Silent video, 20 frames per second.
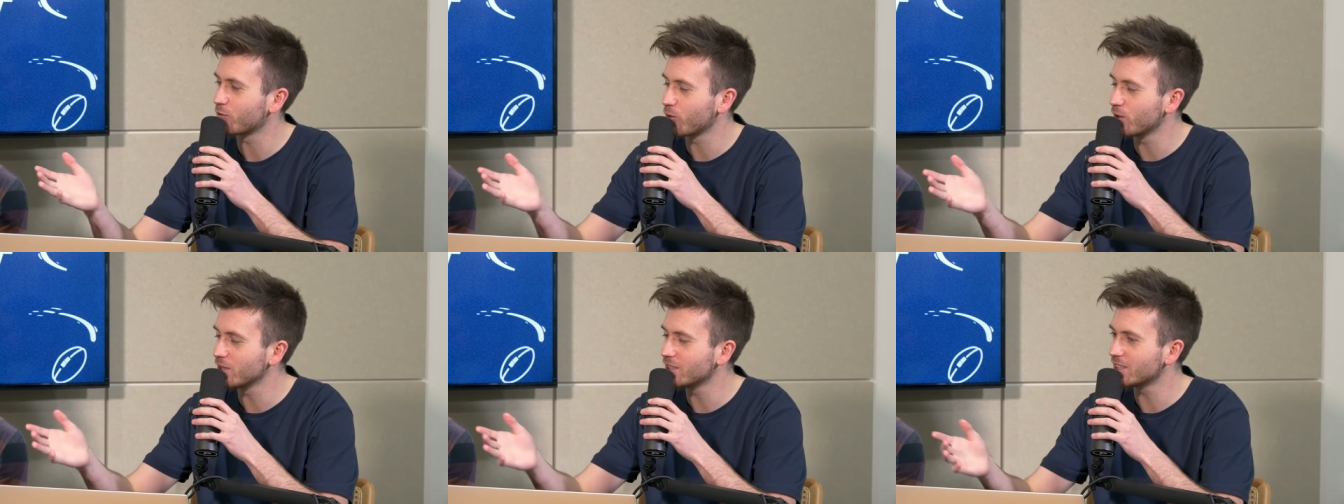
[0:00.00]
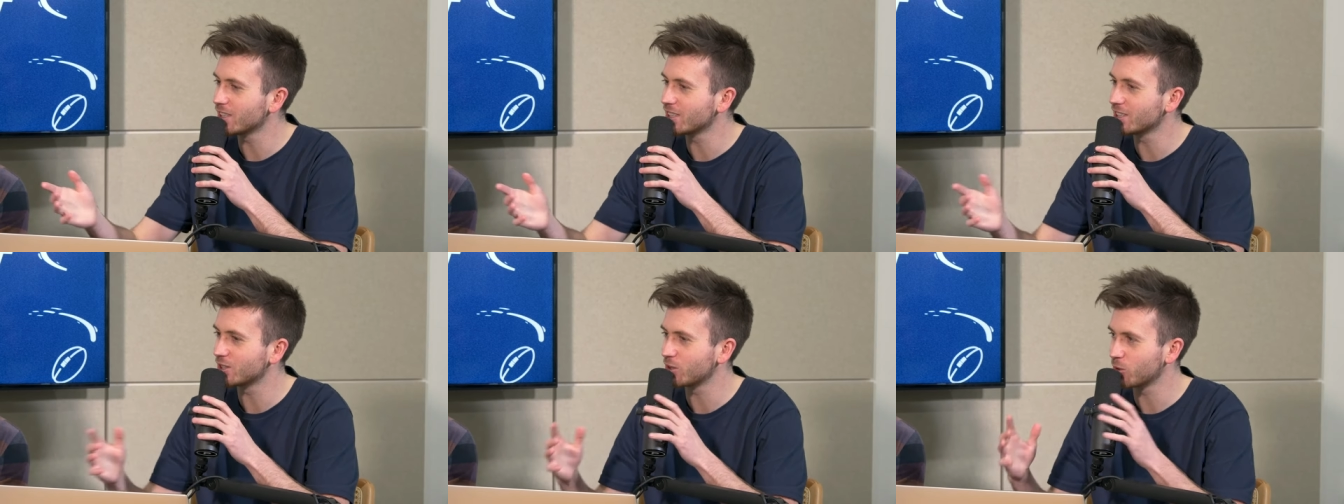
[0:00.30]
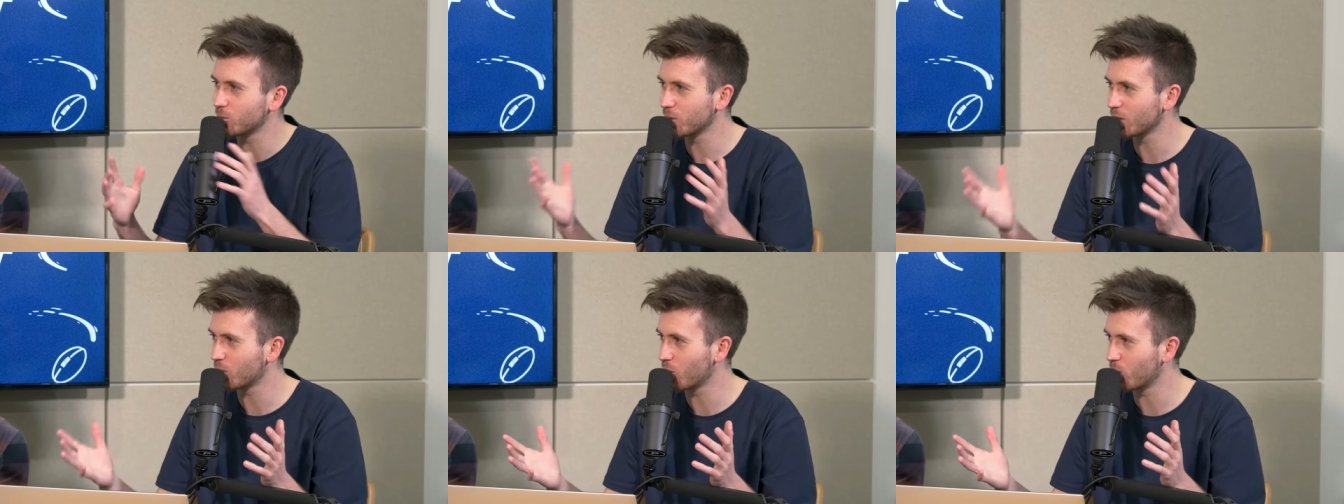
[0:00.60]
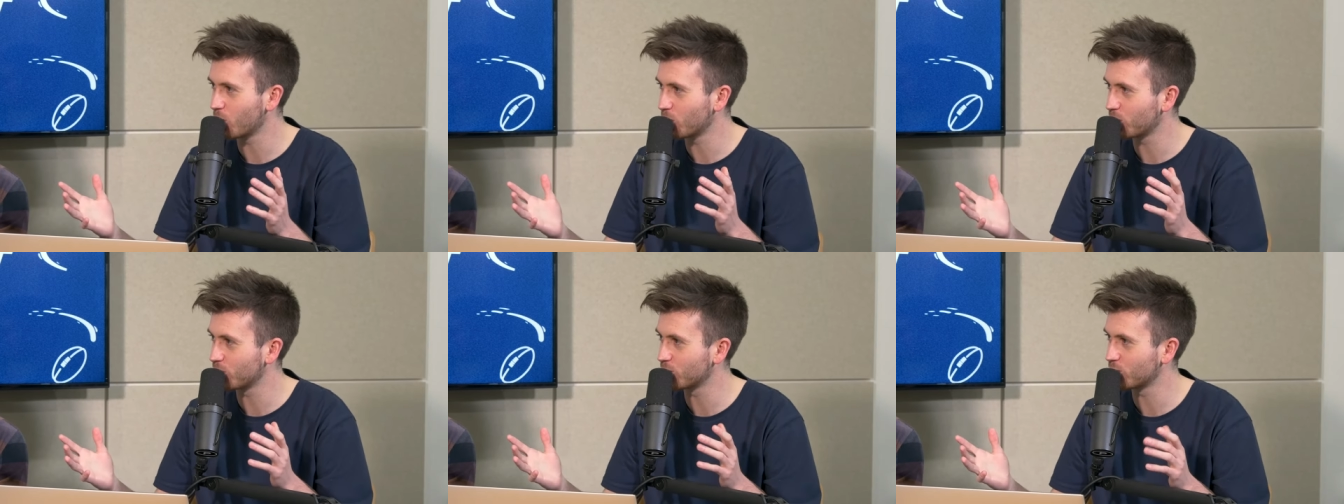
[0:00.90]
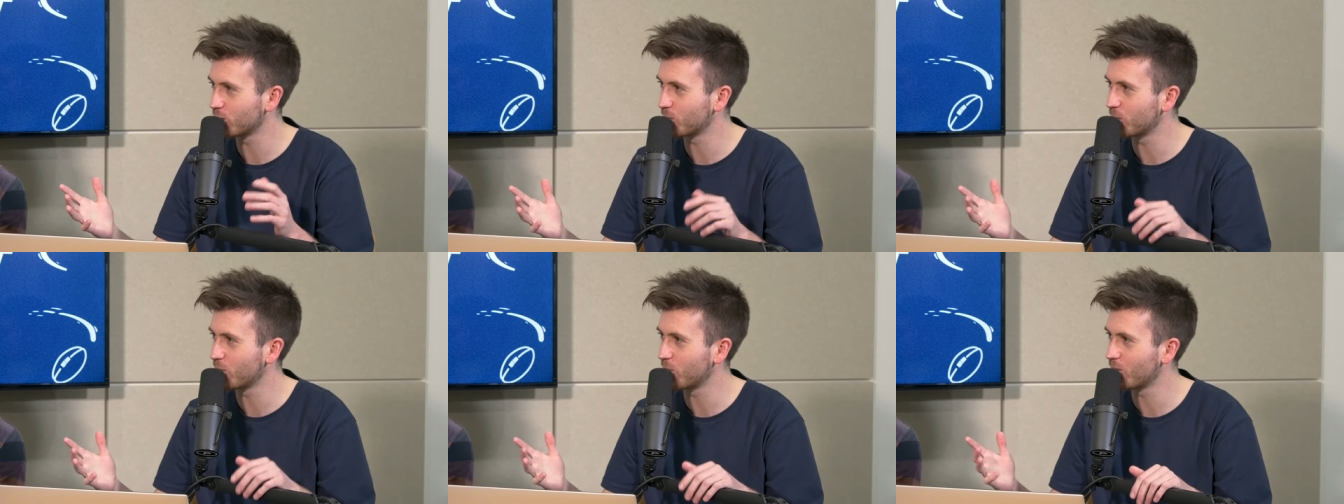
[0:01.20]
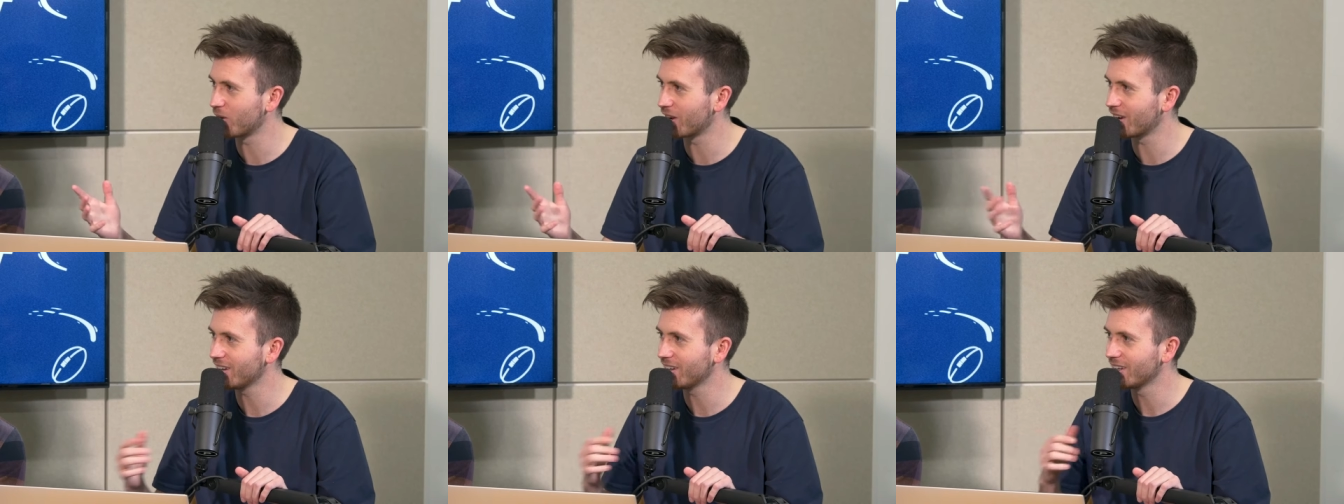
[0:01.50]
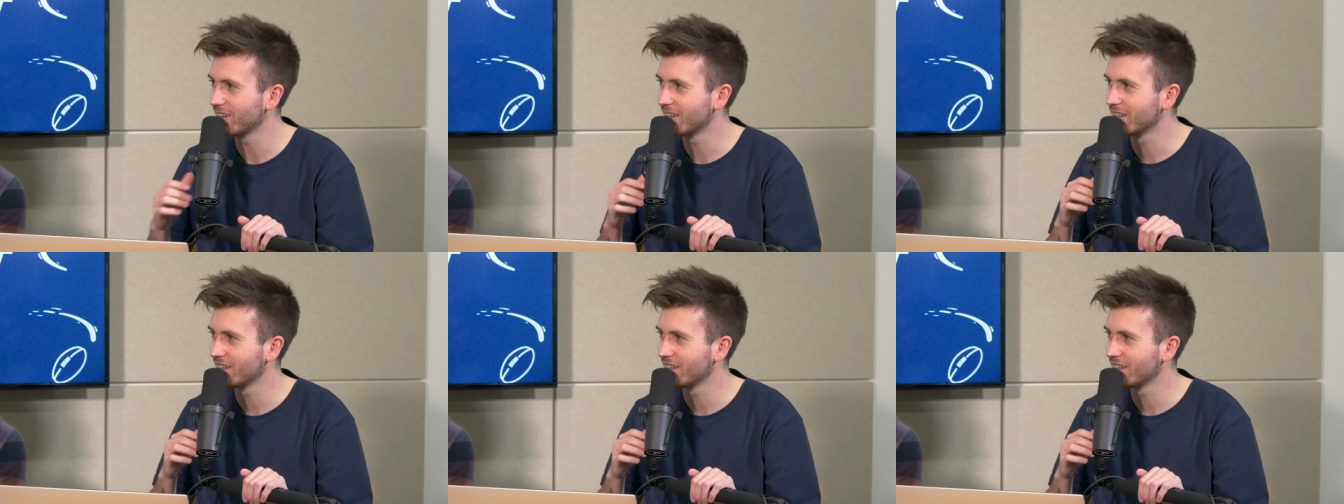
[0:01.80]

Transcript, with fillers: for instance, you're a big Hawthorn supporter. Yeah.